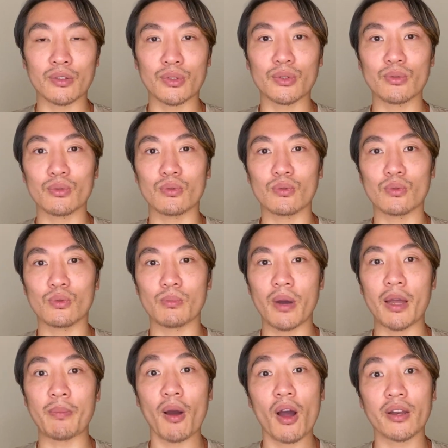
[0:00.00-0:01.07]
to
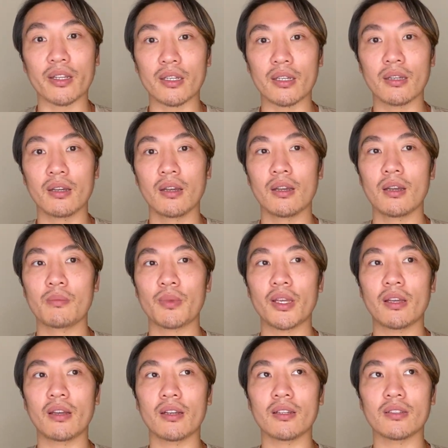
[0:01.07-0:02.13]
my body,
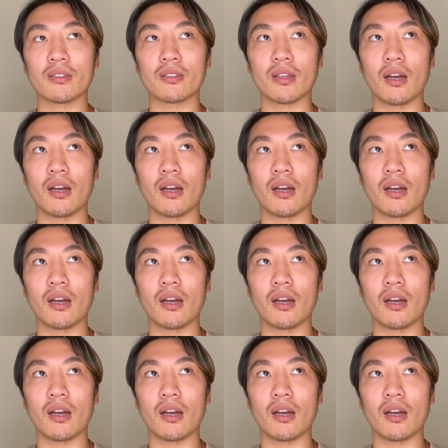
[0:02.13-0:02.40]
because